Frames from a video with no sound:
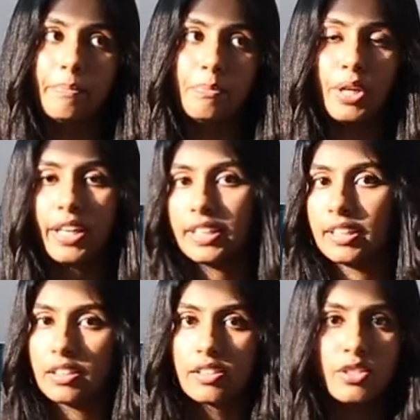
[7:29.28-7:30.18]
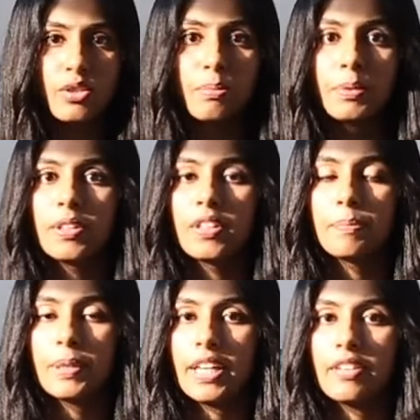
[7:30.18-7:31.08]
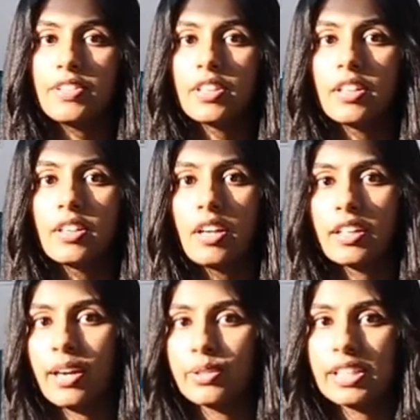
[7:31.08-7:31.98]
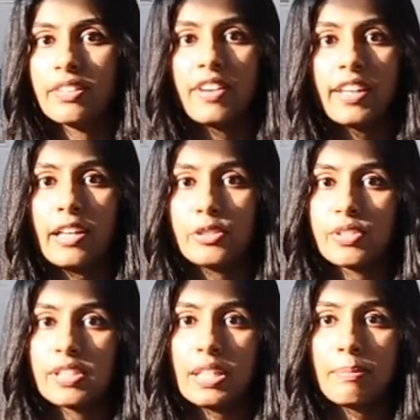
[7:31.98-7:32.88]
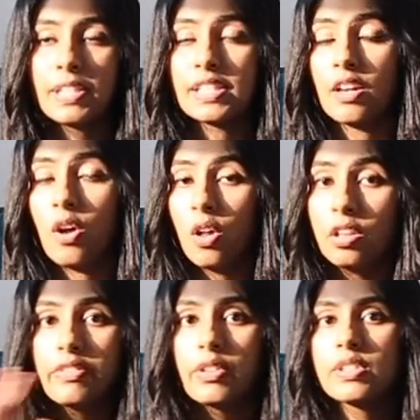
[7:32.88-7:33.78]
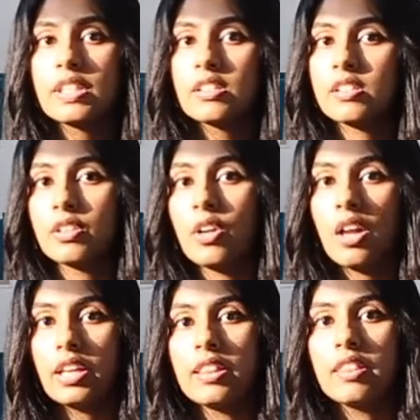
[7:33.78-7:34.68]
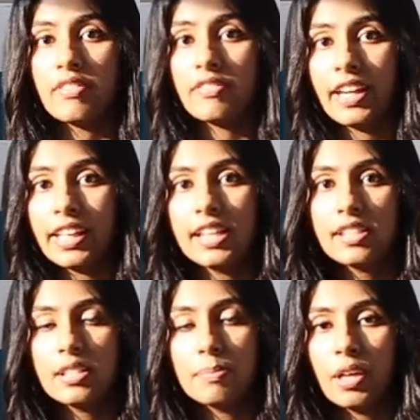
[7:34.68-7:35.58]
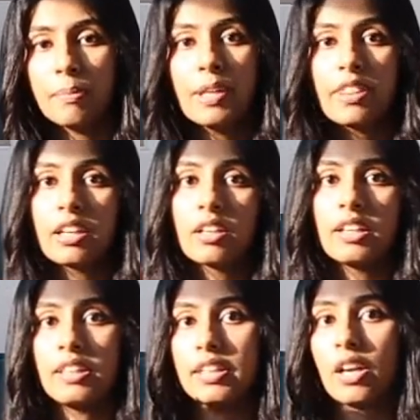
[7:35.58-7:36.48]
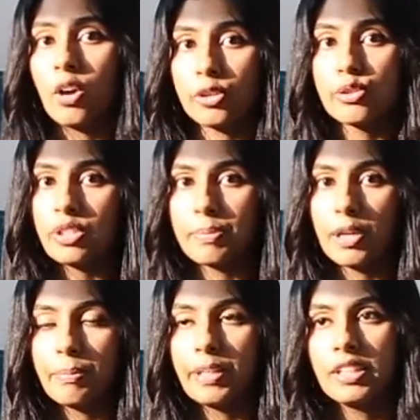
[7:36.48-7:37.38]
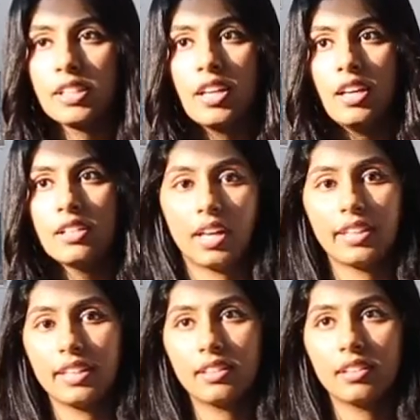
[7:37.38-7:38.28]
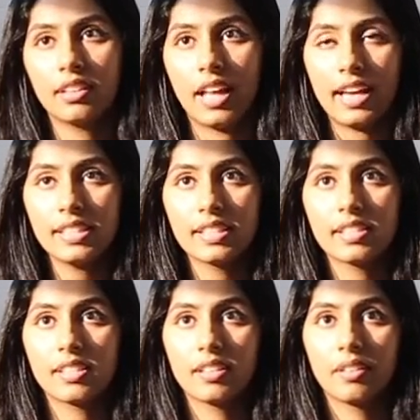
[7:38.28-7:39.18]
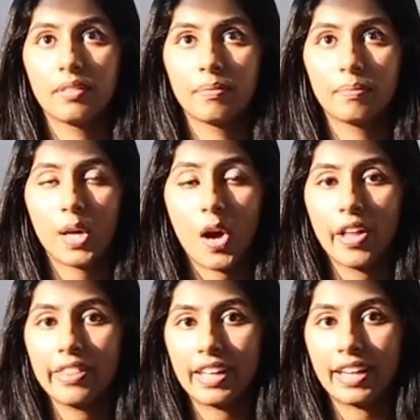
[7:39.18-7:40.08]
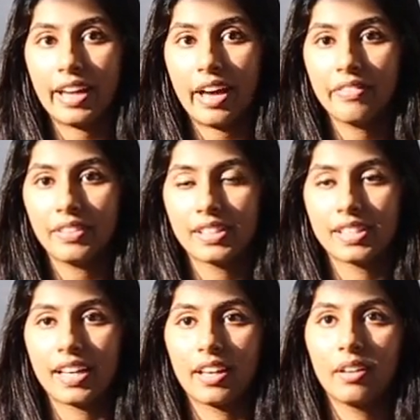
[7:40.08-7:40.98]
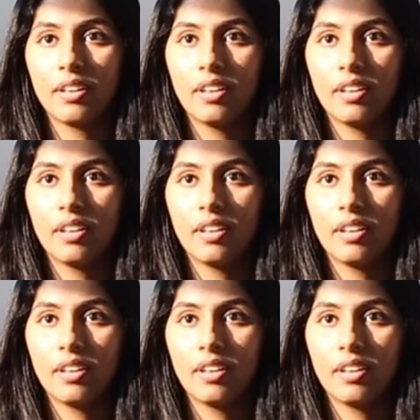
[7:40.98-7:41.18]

branding and consumer behavior, accounting and financial statements, and all of those things are not in the finance department, they're in the entre department. I think the last con that I have is that,